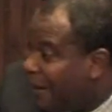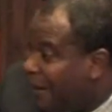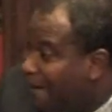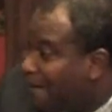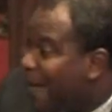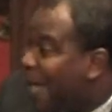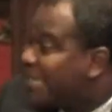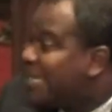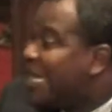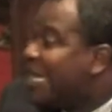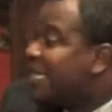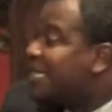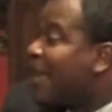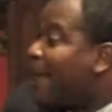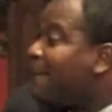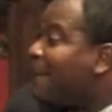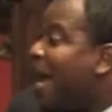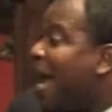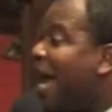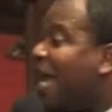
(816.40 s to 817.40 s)
But he is a
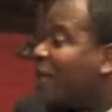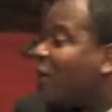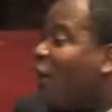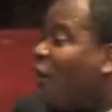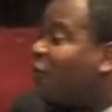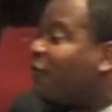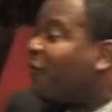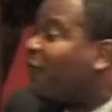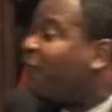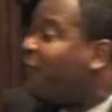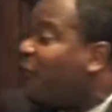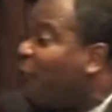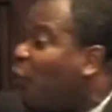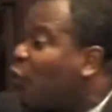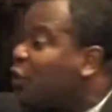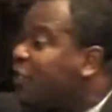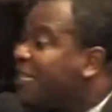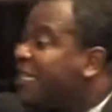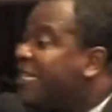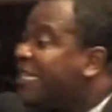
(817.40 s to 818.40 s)
man of
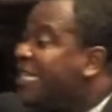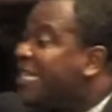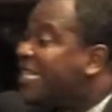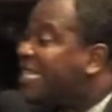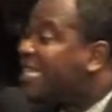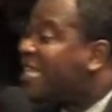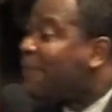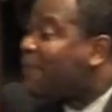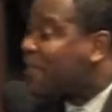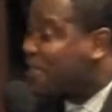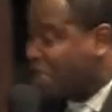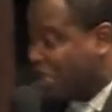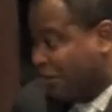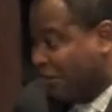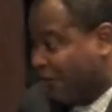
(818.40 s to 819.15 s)
full deception.